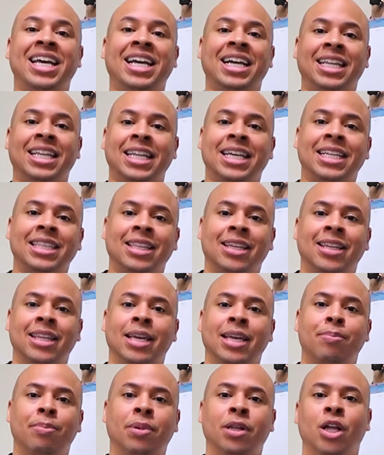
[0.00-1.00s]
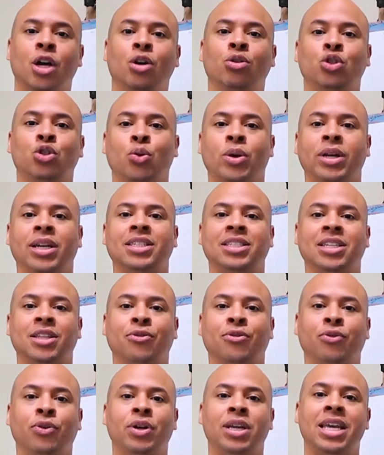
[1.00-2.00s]
Click the link below, join us in the
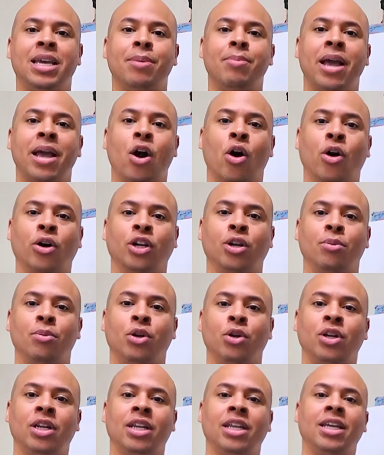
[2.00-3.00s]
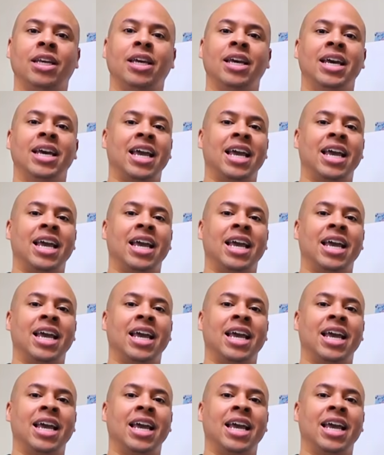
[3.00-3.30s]
free eBay art community,